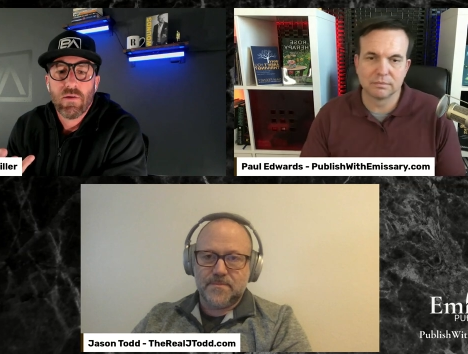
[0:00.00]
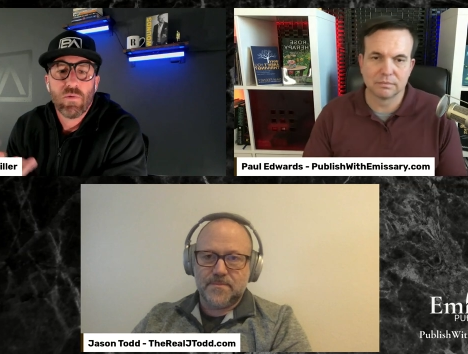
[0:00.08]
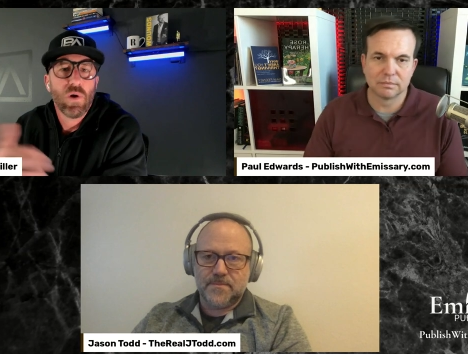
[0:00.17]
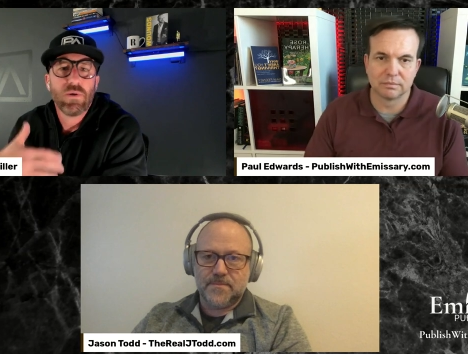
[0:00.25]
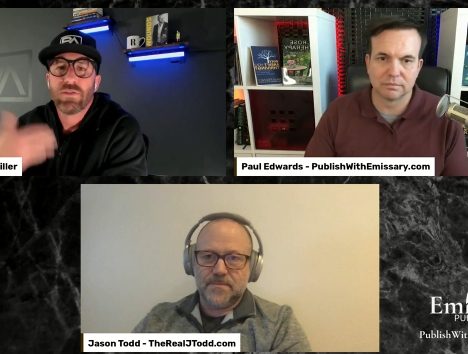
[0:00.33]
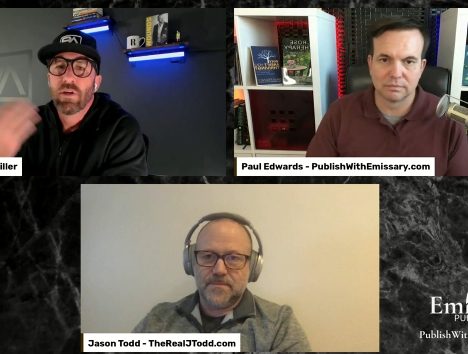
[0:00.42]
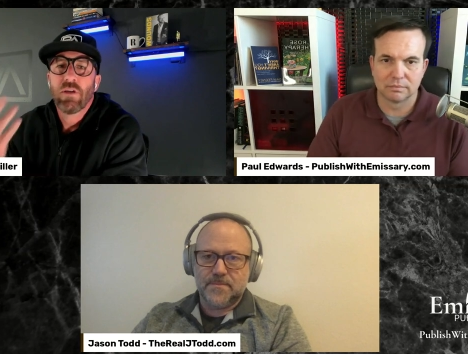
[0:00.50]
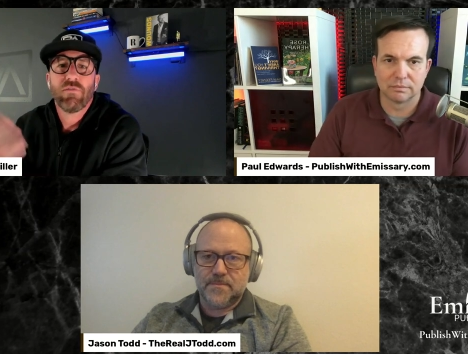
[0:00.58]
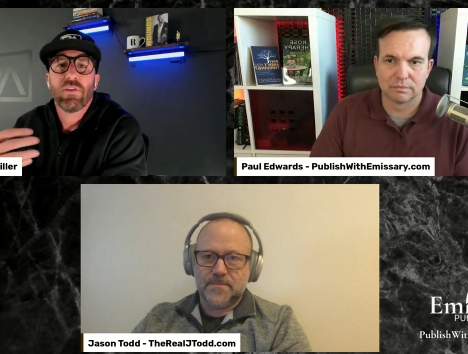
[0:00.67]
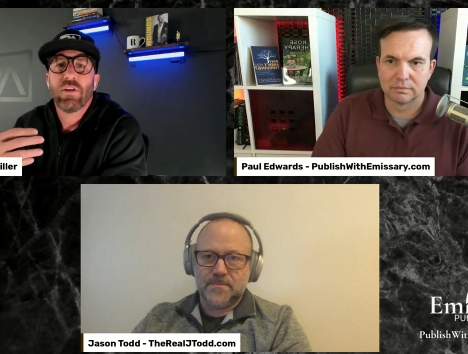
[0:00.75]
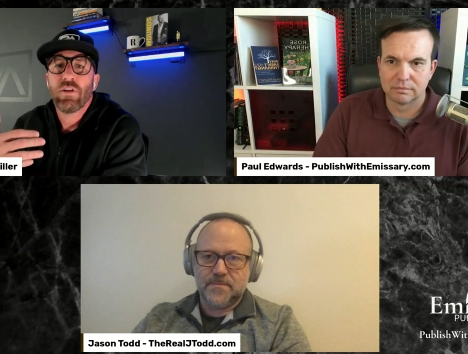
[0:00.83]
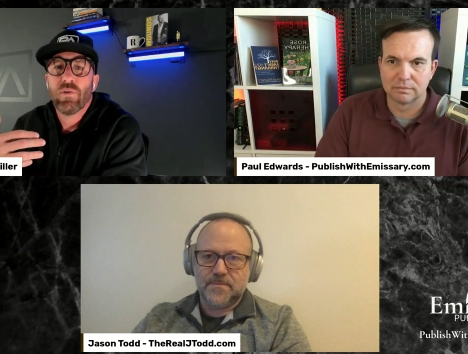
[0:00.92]
Speaker 1: we're always looking
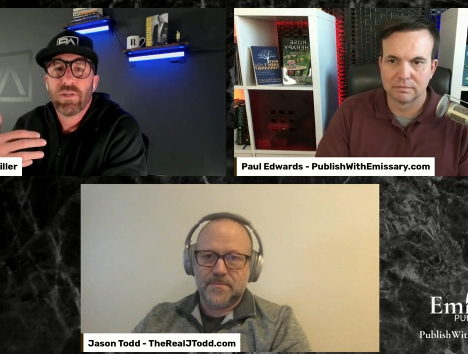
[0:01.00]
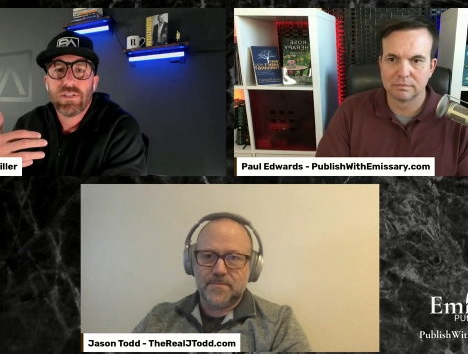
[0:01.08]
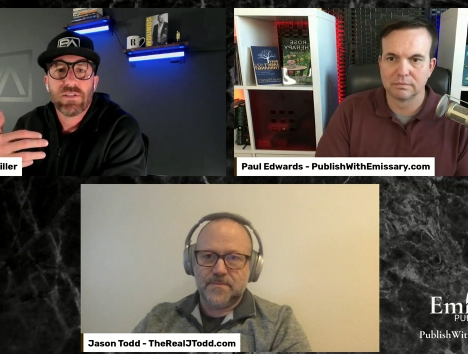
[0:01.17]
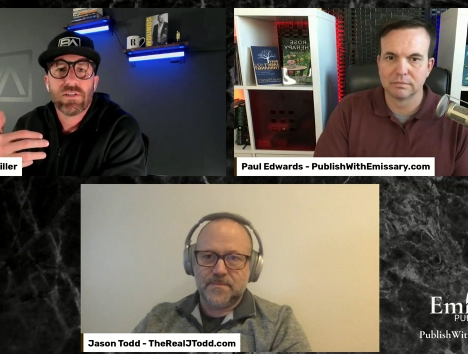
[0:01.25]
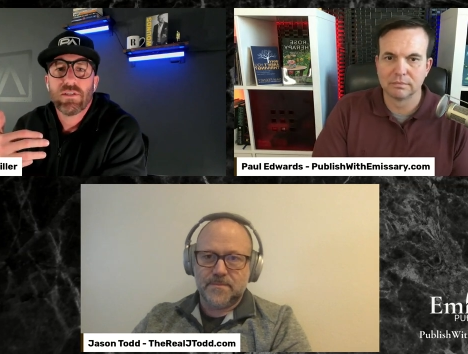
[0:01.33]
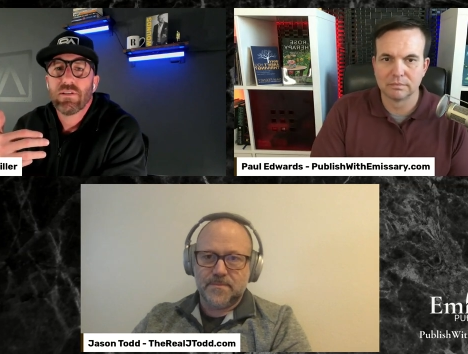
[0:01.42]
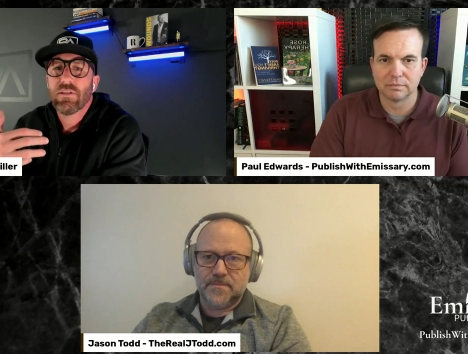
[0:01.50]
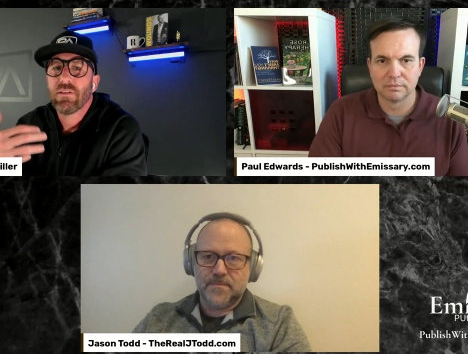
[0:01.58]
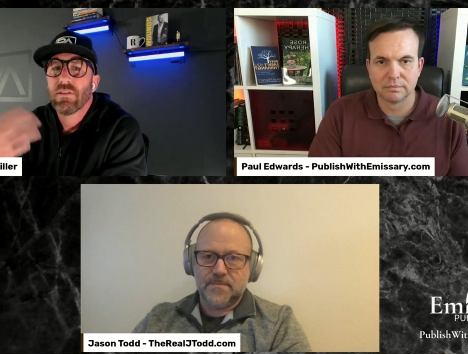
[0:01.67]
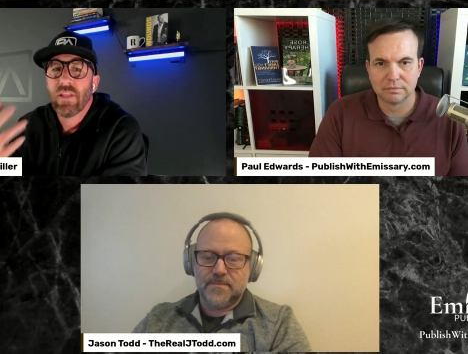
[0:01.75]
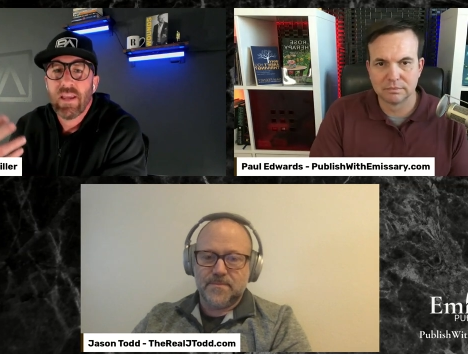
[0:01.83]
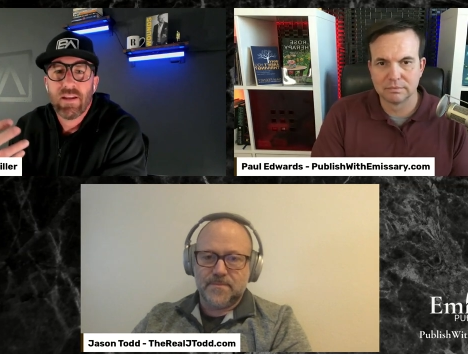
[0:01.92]
for the newest,
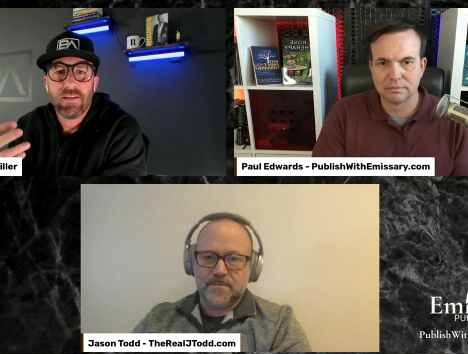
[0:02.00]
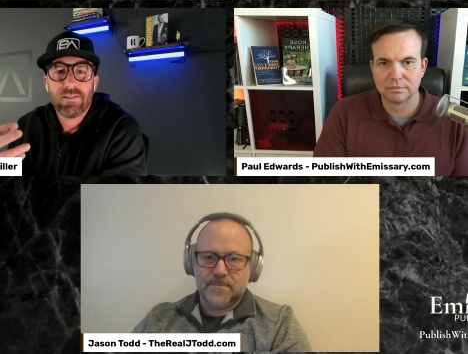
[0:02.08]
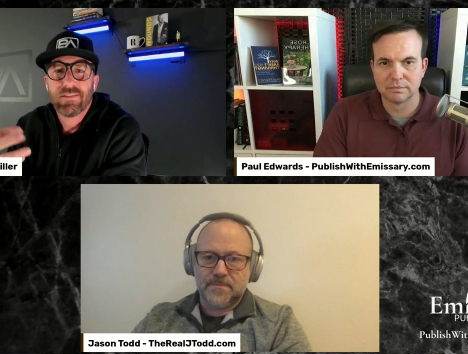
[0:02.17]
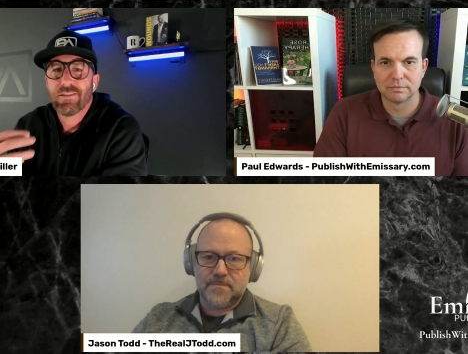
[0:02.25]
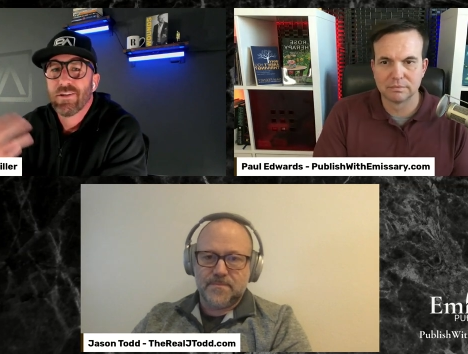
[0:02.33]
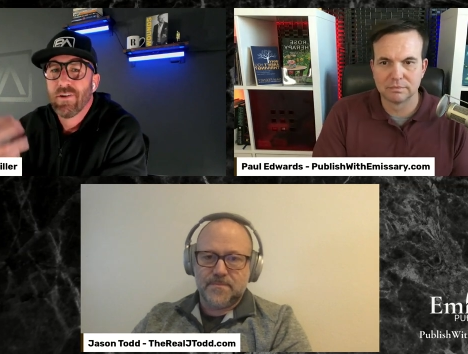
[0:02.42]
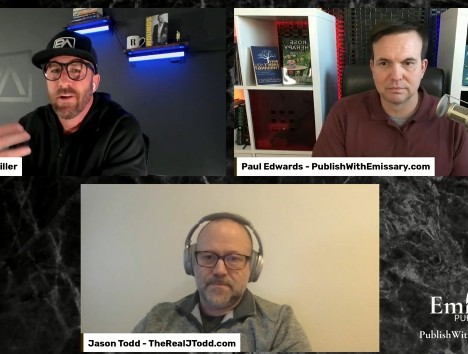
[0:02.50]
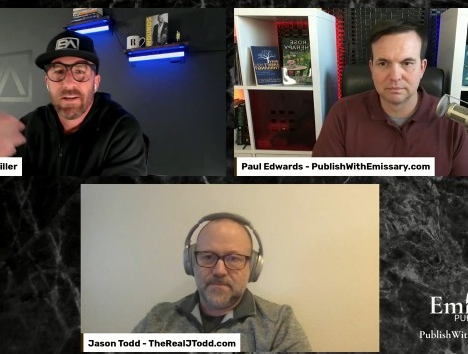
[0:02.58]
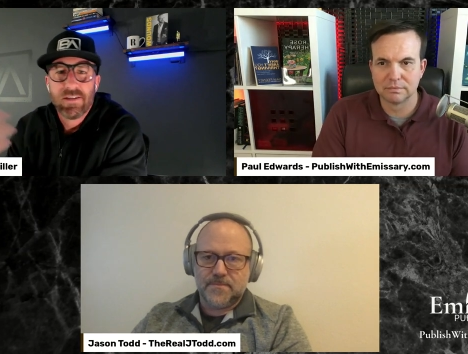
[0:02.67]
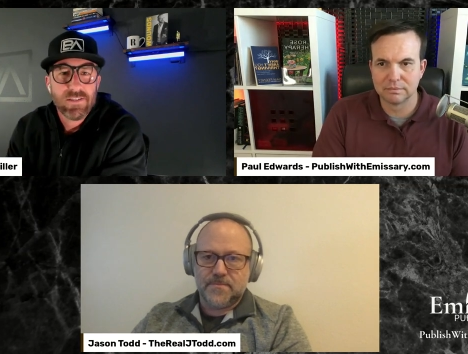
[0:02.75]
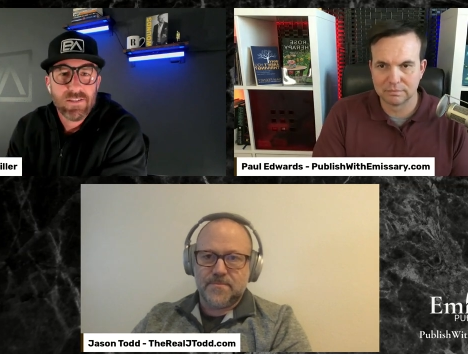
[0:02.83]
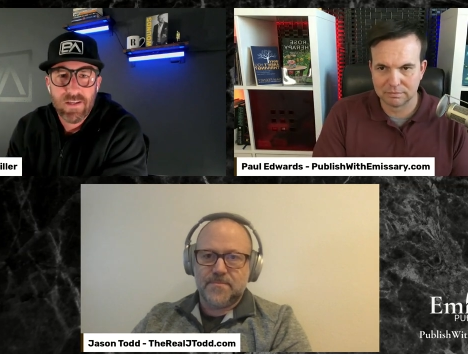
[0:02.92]
latest,
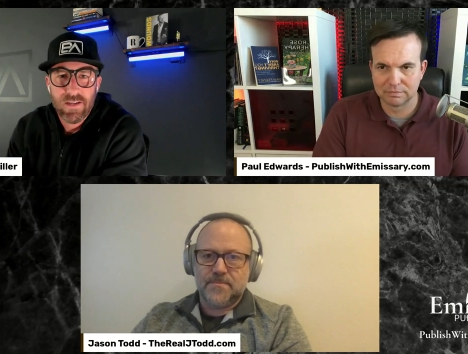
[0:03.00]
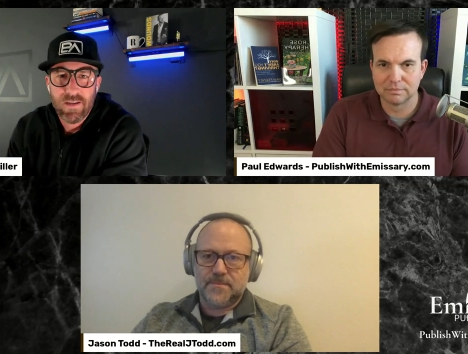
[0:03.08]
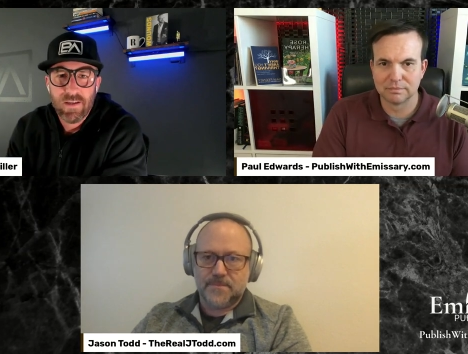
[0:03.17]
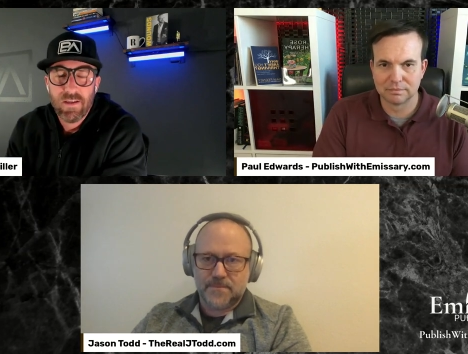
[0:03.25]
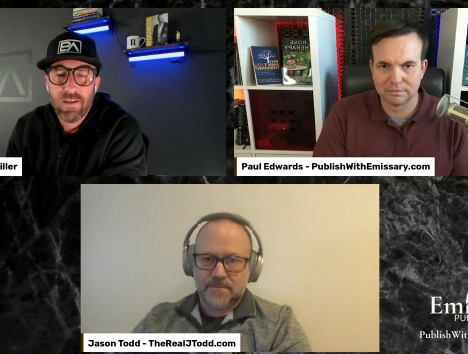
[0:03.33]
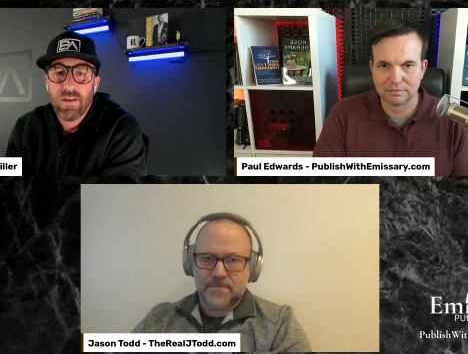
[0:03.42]
greatest thing.